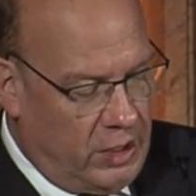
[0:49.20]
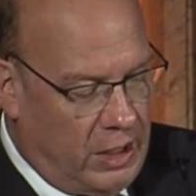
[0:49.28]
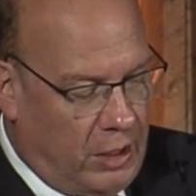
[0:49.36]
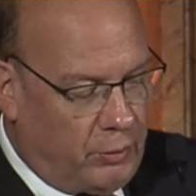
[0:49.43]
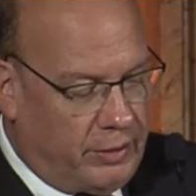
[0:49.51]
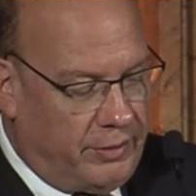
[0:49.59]

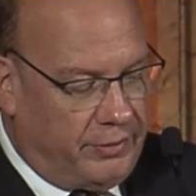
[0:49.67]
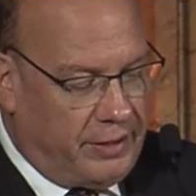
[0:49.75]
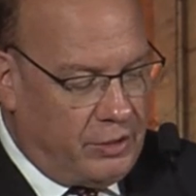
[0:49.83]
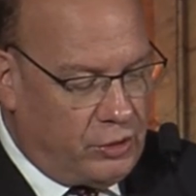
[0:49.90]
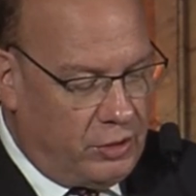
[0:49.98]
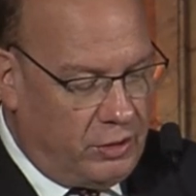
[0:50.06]
Our
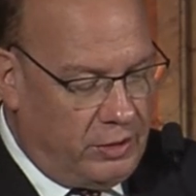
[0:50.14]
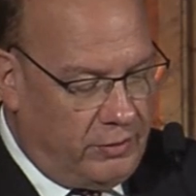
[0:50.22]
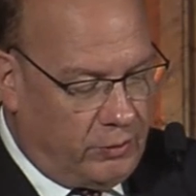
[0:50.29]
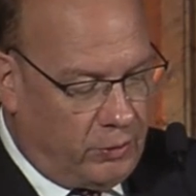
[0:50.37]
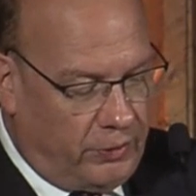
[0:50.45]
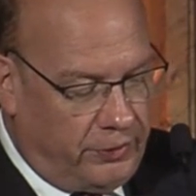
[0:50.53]
organization is
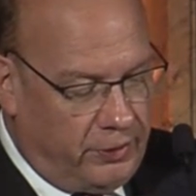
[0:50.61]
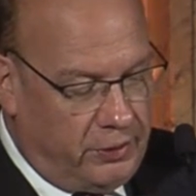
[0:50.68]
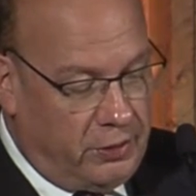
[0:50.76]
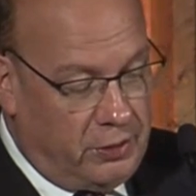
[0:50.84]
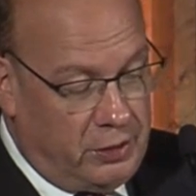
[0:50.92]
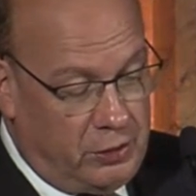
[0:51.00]

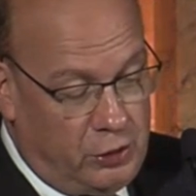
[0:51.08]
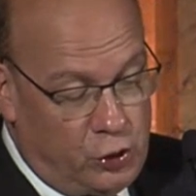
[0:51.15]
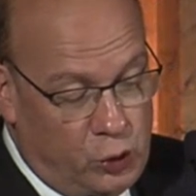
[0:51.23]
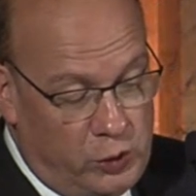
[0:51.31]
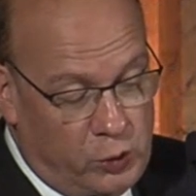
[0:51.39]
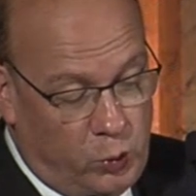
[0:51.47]
considered in the
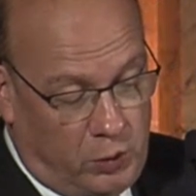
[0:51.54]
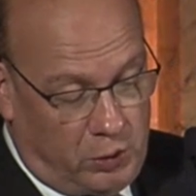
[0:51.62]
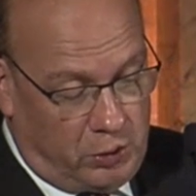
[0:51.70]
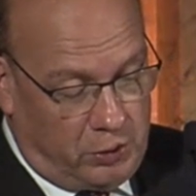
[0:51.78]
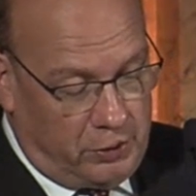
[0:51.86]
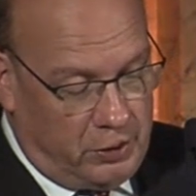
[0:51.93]
Jewish
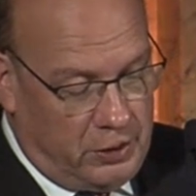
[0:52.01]
world,